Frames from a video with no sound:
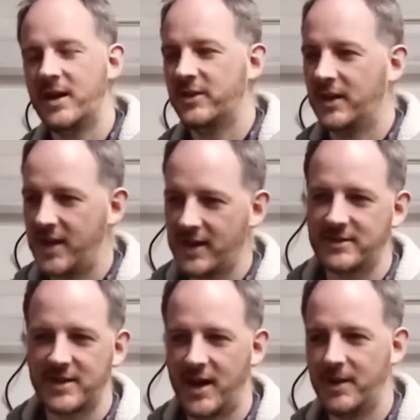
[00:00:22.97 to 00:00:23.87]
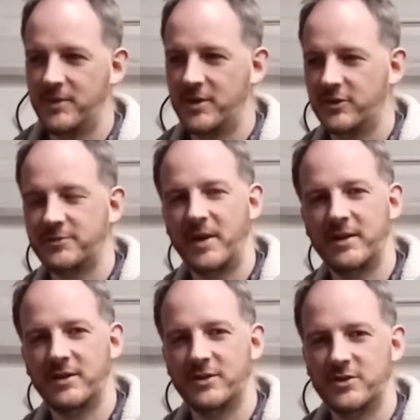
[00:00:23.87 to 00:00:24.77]
the less time that you'll spend
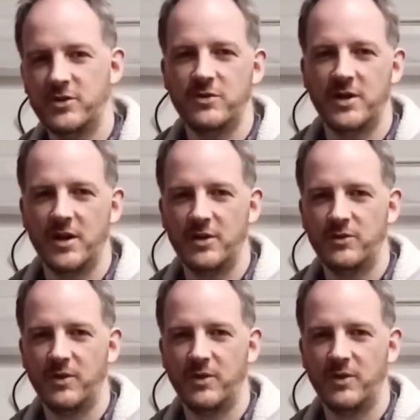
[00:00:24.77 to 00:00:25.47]
in the studio